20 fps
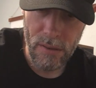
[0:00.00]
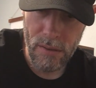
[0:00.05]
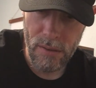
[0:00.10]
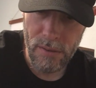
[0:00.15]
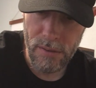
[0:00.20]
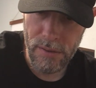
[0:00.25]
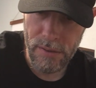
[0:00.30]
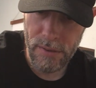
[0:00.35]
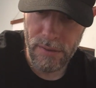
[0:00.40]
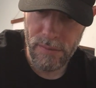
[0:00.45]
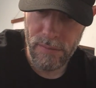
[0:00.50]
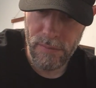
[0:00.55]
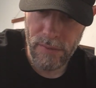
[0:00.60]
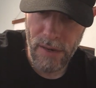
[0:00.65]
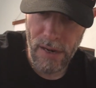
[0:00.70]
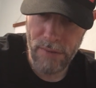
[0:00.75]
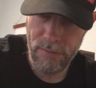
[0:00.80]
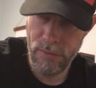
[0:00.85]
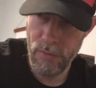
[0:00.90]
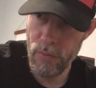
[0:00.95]
and
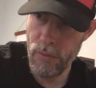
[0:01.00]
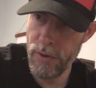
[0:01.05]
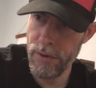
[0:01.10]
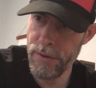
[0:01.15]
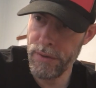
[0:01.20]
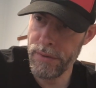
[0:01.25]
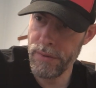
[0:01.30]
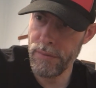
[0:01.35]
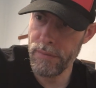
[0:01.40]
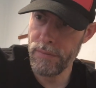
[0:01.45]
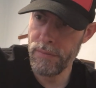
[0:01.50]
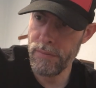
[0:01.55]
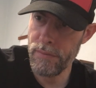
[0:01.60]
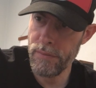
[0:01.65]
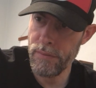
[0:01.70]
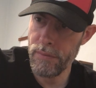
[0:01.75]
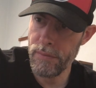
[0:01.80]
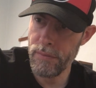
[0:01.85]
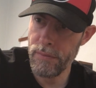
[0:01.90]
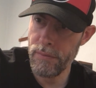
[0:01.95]
after work
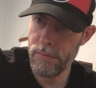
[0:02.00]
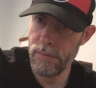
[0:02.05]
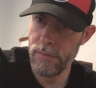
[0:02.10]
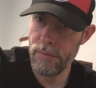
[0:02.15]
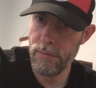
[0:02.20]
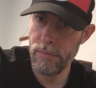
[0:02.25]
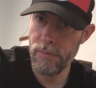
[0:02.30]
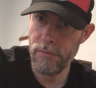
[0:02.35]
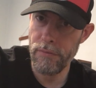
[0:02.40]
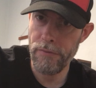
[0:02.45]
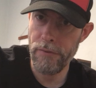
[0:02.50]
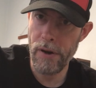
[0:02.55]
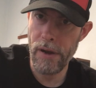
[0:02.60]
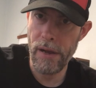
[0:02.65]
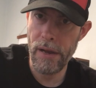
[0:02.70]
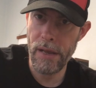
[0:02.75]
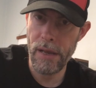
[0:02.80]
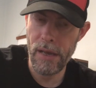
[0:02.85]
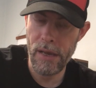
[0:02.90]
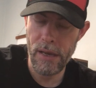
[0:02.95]

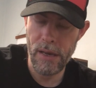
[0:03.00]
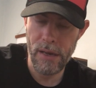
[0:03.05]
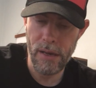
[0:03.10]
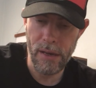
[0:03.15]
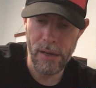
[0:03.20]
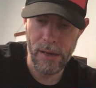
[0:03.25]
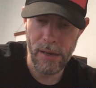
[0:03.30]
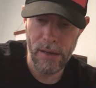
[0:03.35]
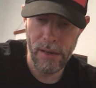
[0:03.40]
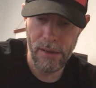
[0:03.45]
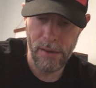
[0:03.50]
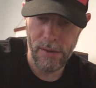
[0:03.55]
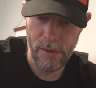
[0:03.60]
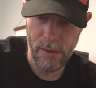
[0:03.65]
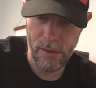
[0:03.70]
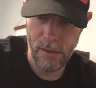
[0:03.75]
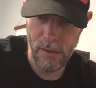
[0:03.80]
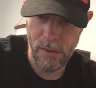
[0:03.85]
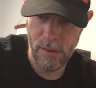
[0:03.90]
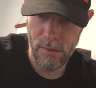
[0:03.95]
Friday, I
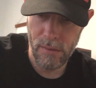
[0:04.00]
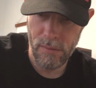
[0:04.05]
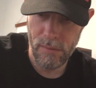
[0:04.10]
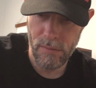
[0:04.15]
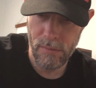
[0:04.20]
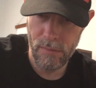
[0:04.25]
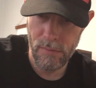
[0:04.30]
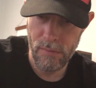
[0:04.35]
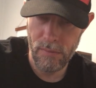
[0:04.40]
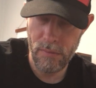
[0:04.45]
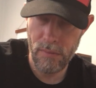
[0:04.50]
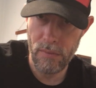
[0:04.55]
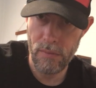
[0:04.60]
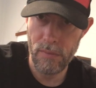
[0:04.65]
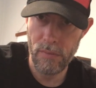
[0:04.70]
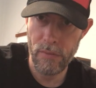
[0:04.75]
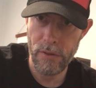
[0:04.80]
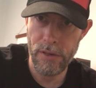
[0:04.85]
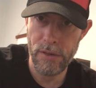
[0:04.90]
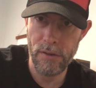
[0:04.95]
uh,
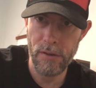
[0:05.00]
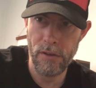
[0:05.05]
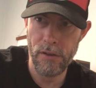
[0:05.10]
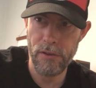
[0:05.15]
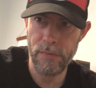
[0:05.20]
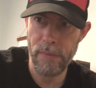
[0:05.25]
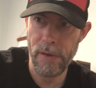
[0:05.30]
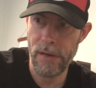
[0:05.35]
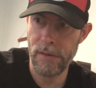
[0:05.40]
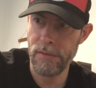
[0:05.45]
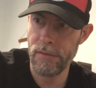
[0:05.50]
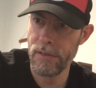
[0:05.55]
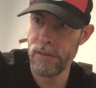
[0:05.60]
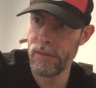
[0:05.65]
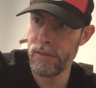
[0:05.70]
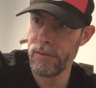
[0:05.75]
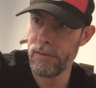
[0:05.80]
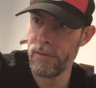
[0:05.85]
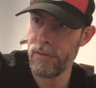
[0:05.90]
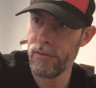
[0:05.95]
went into Lunchbox to
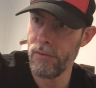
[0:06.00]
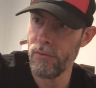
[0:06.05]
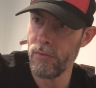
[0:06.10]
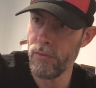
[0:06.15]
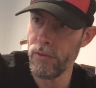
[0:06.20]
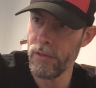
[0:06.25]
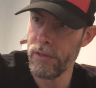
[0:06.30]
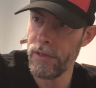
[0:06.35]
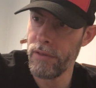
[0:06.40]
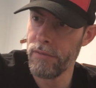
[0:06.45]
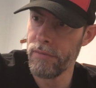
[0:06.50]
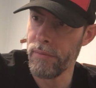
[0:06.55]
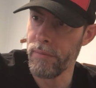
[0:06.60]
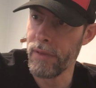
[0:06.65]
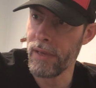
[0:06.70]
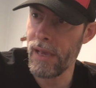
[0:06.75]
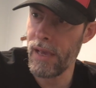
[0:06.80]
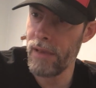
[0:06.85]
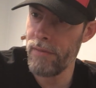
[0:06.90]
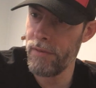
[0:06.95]
get the new release from
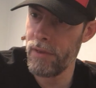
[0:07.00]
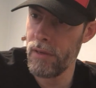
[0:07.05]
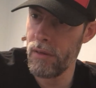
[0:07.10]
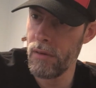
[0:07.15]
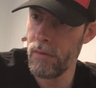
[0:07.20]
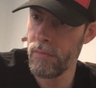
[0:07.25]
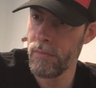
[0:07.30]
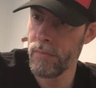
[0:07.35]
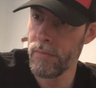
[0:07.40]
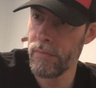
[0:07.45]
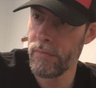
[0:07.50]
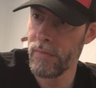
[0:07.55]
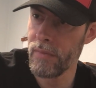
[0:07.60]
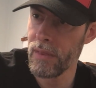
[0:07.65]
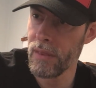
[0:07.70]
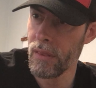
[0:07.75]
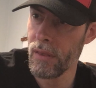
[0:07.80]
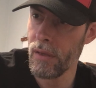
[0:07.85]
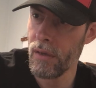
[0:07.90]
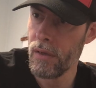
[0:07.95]
Cave In.
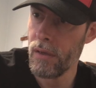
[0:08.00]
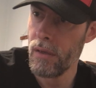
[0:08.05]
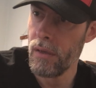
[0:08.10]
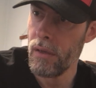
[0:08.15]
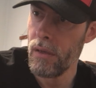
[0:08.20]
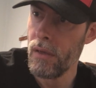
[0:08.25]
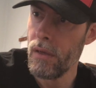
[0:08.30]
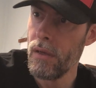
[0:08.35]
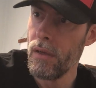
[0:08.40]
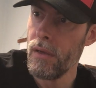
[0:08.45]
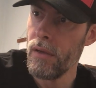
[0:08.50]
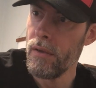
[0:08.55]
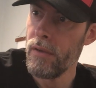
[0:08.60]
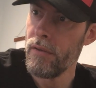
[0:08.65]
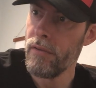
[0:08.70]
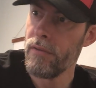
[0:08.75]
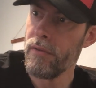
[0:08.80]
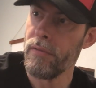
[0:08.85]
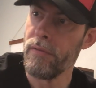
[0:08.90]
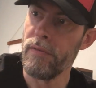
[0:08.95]

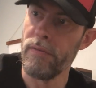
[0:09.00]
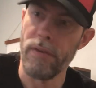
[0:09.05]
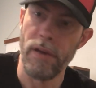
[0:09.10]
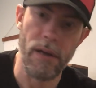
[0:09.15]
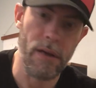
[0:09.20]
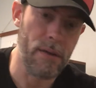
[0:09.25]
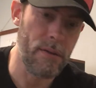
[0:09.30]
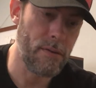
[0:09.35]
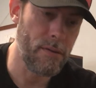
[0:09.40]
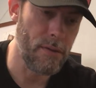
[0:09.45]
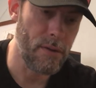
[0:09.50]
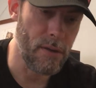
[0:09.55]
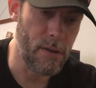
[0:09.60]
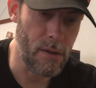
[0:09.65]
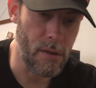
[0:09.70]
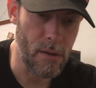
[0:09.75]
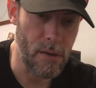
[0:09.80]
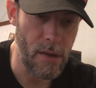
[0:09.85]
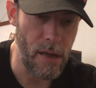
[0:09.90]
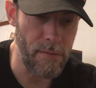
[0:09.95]
So we've got
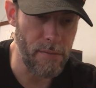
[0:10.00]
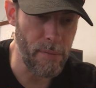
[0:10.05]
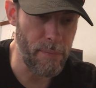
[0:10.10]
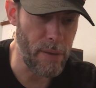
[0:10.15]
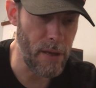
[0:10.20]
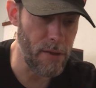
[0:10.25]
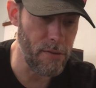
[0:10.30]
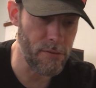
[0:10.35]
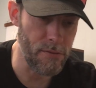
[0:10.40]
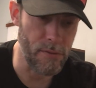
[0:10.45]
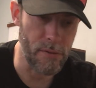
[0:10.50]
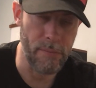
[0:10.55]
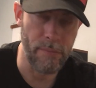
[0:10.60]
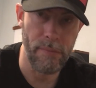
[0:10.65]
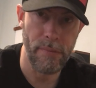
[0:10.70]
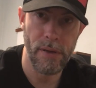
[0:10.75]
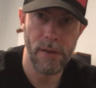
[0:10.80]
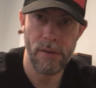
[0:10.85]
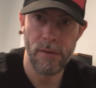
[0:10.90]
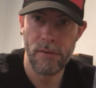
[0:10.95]
uh, Heavy Pendulum.
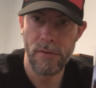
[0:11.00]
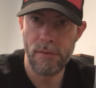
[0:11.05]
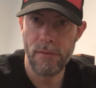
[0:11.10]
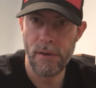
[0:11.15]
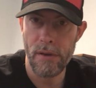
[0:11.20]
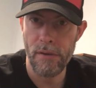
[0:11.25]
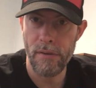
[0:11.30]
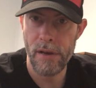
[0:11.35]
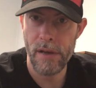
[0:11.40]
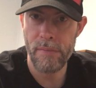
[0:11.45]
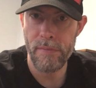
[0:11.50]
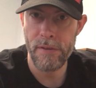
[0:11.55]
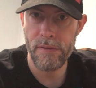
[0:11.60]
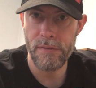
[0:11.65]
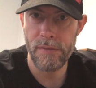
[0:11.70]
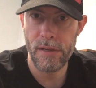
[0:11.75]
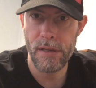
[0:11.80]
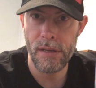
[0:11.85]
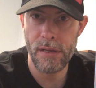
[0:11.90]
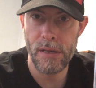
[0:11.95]
So I grabbed the
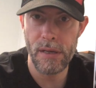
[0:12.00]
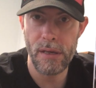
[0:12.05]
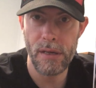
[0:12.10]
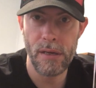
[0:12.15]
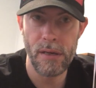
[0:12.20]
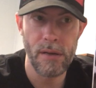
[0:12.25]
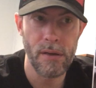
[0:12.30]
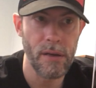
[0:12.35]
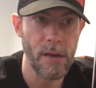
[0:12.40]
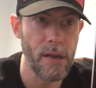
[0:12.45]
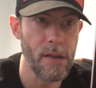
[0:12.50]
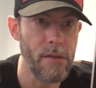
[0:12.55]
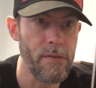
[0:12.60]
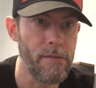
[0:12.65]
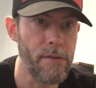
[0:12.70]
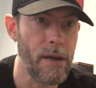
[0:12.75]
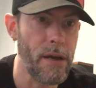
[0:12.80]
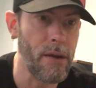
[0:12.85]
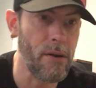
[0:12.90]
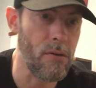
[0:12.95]
CD and the
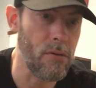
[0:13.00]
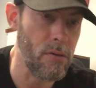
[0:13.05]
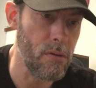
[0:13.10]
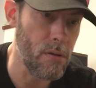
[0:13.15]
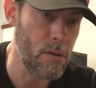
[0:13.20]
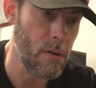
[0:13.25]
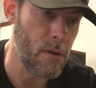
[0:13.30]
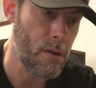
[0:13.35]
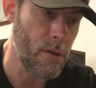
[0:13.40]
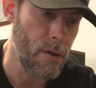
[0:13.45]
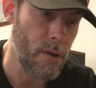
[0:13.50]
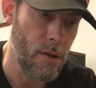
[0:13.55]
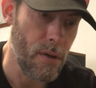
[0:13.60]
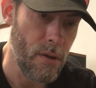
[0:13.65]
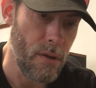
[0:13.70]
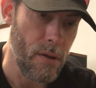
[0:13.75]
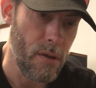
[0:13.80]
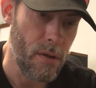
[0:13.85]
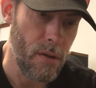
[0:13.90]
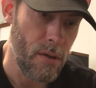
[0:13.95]
vinyl
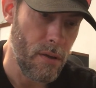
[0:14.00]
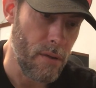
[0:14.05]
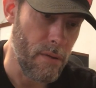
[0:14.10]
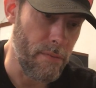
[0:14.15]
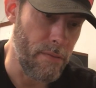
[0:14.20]
of